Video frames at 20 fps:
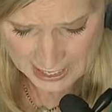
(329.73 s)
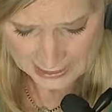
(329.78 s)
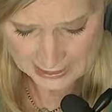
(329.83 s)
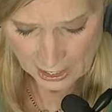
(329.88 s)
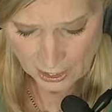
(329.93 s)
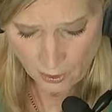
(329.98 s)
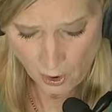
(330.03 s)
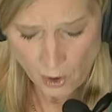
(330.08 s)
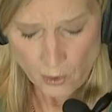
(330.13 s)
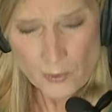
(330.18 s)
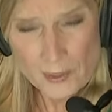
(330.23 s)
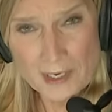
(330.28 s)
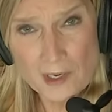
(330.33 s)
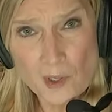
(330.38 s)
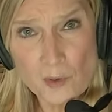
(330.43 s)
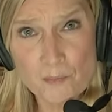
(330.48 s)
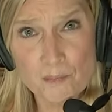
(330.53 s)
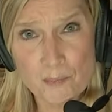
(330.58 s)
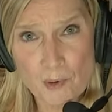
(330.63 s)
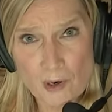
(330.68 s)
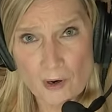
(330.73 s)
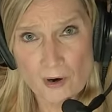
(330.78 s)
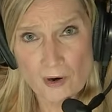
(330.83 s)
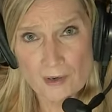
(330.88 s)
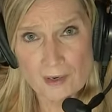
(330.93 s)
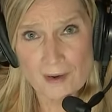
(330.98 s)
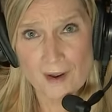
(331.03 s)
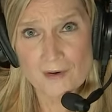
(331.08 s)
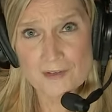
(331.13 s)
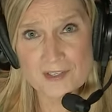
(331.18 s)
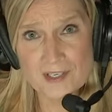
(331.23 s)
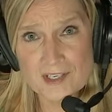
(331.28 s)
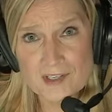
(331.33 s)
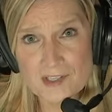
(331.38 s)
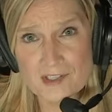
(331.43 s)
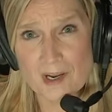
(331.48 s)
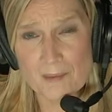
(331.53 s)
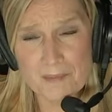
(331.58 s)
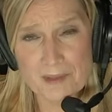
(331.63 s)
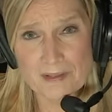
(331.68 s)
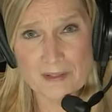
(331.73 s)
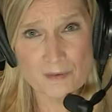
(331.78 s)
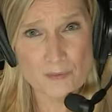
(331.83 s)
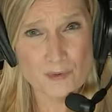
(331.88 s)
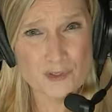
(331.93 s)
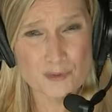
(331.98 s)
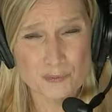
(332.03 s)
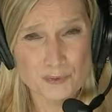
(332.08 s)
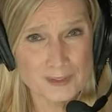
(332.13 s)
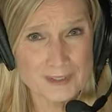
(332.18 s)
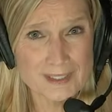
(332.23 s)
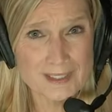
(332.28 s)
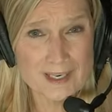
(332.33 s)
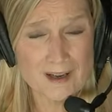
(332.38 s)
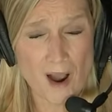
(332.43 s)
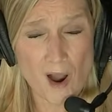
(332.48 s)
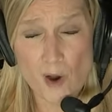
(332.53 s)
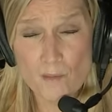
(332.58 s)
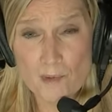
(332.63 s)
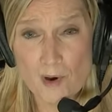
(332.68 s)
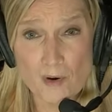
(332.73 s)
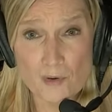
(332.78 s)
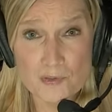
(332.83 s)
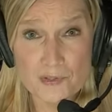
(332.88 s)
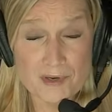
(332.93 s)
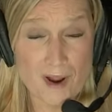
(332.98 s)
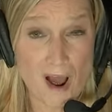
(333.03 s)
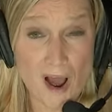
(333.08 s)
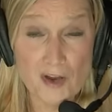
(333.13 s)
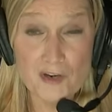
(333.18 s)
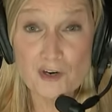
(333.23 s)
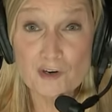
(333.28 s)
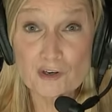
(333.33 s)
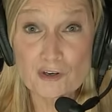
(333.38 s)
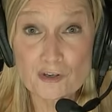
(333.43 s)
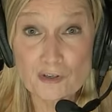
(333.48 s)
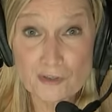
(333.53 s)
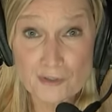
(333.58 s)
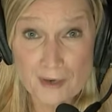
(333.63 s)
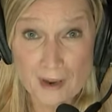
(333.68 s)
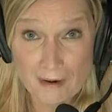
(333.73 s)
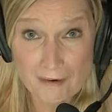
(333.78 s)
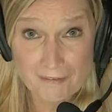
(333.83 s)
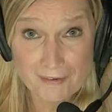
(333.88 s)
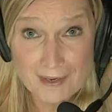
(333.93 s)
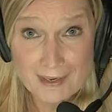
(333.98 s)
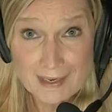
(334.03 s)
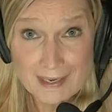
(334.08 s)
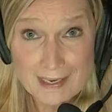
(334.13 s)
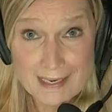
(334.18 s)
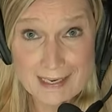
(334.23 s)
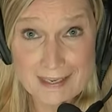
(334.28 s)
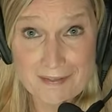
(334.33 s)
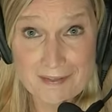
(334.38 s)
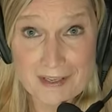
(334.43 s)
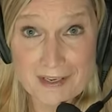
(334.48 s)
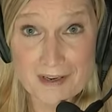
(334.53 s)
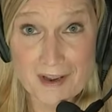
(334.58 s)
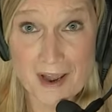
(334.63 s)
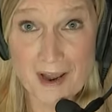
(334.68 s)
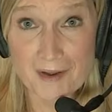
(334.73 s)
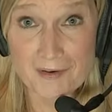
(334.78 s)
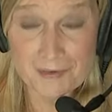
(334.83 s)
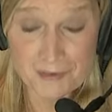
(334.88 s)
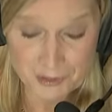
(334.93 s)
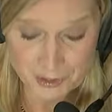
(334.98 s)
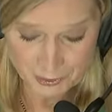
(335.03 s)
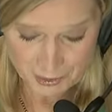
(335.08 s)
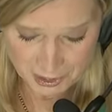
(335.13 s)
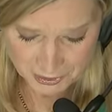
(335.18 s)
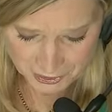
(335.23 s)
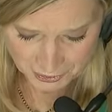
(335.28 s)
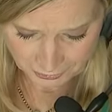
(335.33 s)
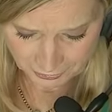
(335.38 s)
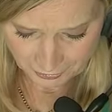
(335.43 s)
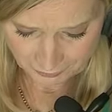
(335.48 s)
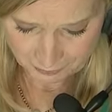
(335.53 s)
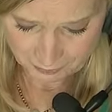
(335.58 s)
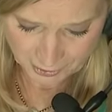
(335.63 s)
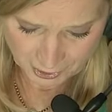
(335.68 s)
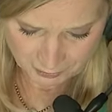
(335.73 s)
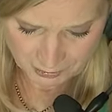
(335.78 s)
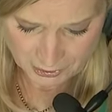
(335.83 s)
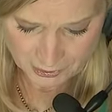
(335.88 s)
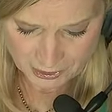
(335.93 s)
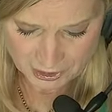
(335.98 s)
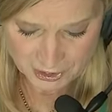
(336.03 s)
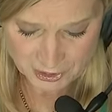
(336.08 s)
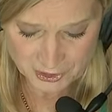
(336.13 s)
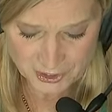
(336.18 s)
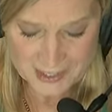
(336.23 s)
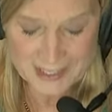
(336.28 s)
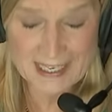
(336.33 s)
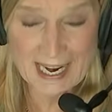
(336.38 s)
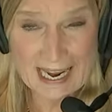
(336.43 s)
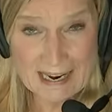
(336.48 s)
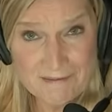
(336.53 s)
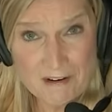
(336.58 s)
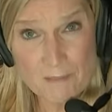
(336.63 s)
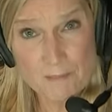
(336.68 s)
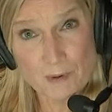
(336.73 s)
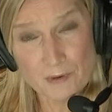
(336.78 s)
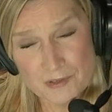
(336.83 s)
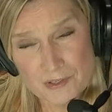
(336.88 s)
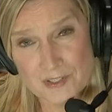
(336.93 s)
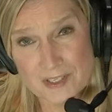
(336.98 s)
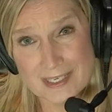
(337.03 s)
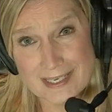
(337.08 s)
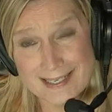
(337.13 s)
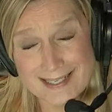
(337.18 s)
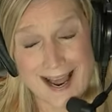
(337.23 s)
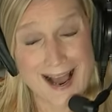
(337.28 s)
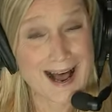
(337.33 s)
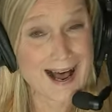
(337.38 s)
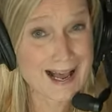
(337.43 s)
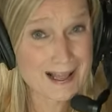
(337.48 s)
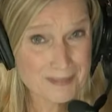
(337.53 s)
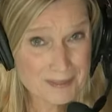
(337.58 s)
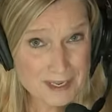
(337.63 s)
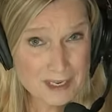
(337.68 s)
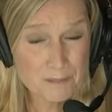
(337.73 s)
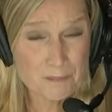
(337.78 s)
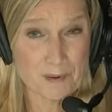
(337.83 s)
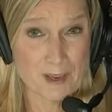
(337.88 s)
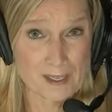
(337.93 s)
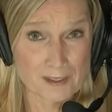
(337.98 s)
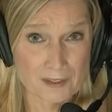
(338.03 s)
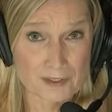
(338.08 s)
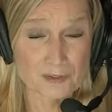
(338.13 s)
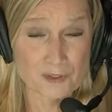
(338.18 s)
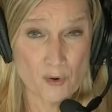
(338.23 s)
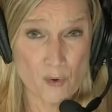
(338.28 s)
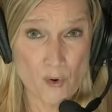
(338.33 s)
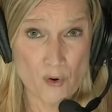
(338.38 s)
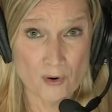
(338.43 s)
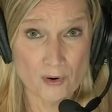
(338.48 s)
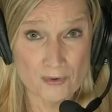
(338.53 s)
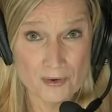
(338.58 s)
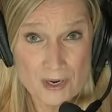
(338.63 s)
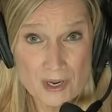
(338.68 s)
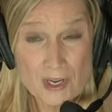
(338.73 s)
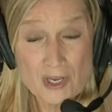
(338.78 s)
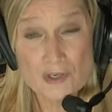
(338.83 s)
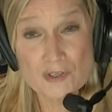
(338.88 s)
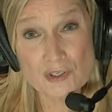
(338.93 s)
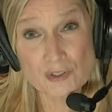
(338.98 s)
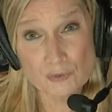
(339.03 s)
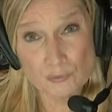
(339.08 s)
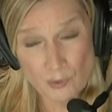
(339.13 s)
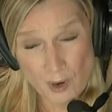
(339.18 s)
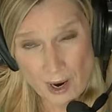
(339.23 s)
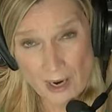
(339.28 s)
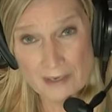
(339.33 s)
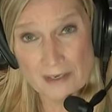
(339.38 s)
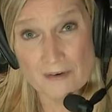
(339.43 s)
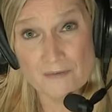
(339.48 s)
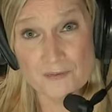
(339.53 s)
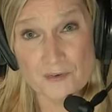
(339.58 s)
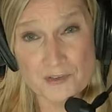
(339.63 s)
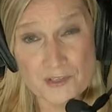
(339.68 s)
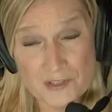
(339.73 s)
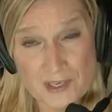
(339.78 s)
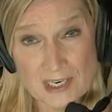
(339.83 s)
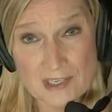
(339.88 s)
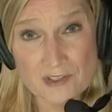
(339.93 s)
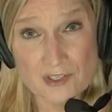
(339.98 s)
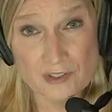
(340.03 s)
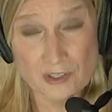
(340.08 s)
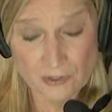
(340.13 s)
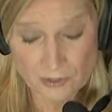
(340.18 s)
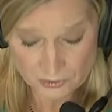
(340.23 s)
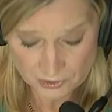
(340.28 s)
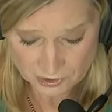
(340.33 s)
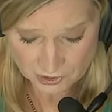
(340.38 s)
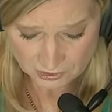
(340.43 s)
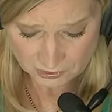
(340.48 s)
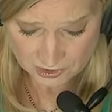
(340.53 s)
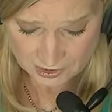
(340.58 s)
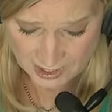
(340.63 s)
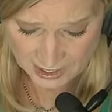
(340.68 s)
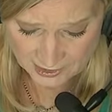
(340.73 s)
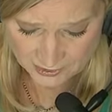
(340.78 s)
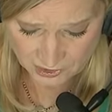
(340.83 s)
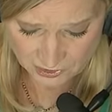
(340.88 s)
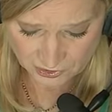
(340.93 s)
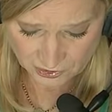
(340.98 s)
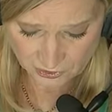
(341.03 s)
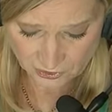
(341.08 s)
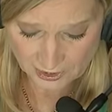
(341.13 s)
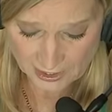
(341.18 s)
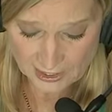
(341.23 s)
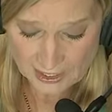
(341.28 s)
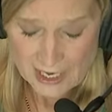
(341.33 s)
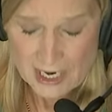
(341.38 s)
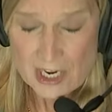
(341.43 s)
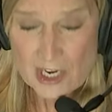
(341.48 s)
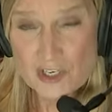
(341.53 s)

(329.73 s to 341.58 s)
Now, O'Neill Burke did something that was really almost unheard of in the uh, judicial community. She gave up her seat on the appellate court to run for state's, state's attorney.